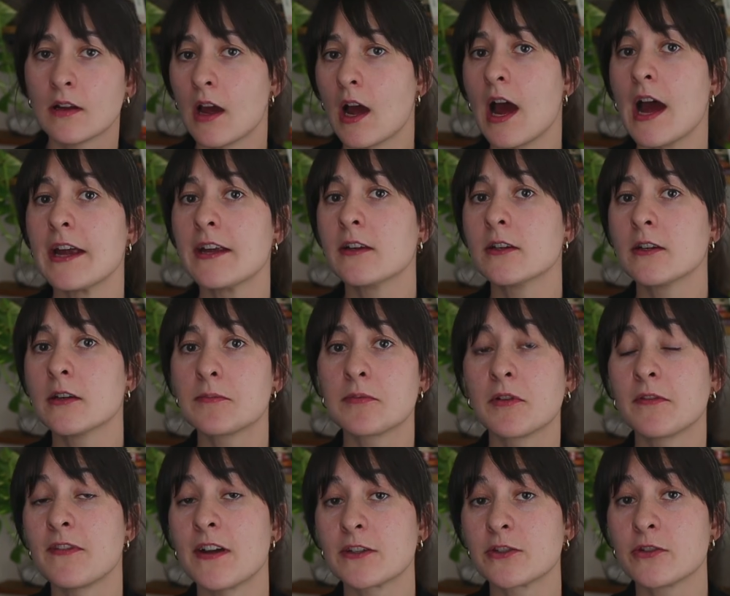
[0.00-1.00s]
Hire a
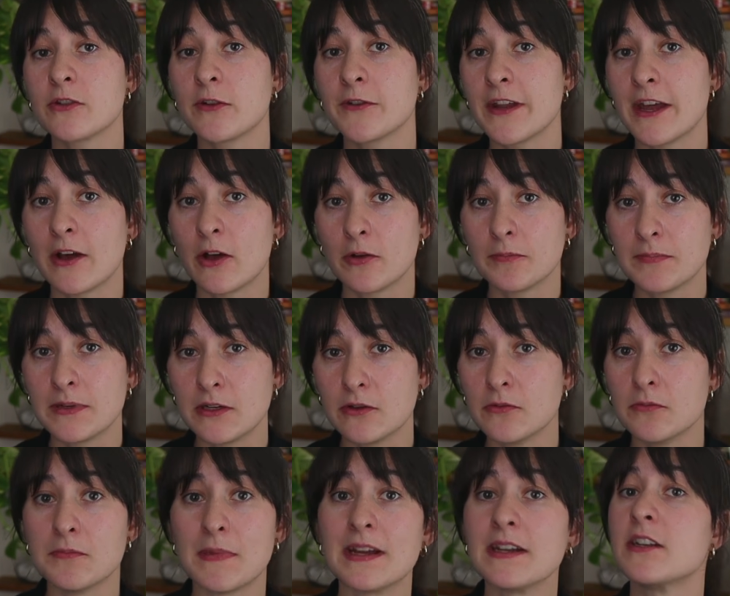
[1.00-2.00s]
professional to help
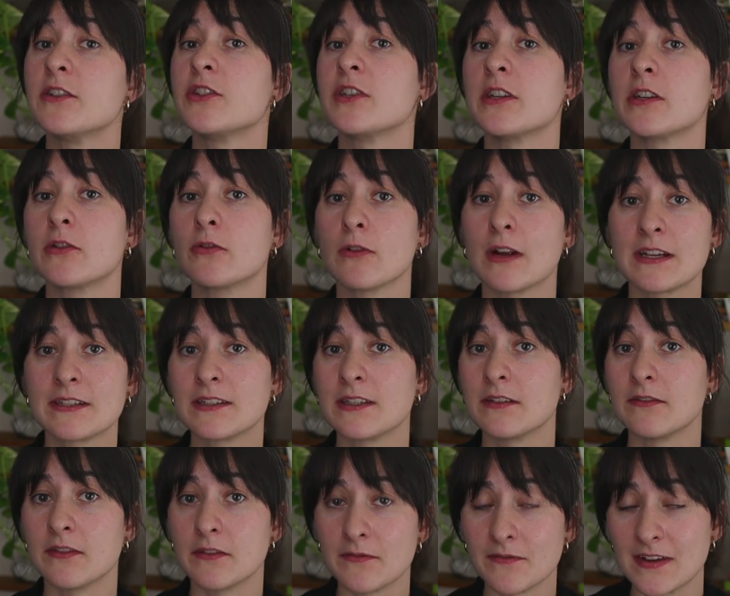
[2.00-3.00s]
you manage an
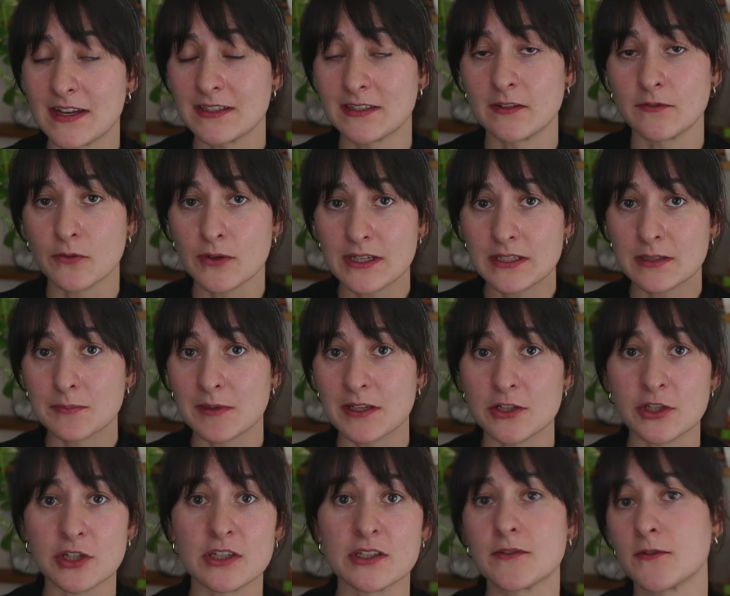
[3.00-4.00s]
aggressive invasive weed
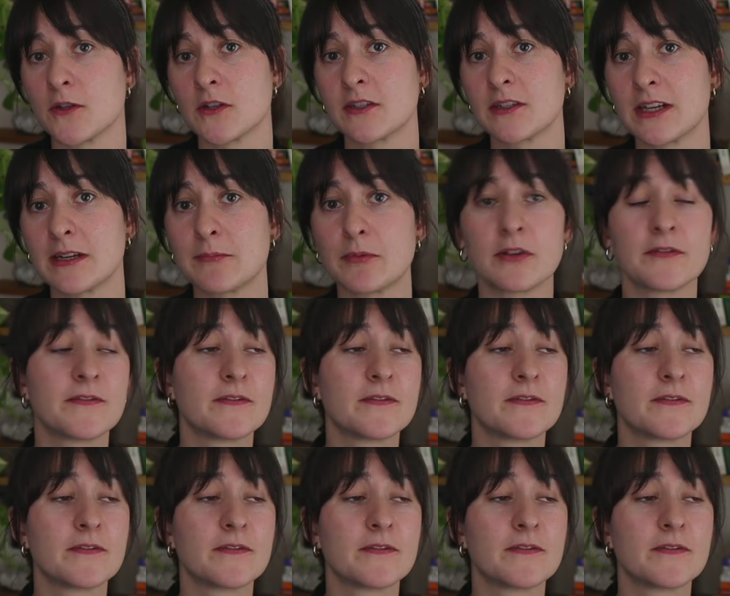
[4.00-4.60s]
species, for example.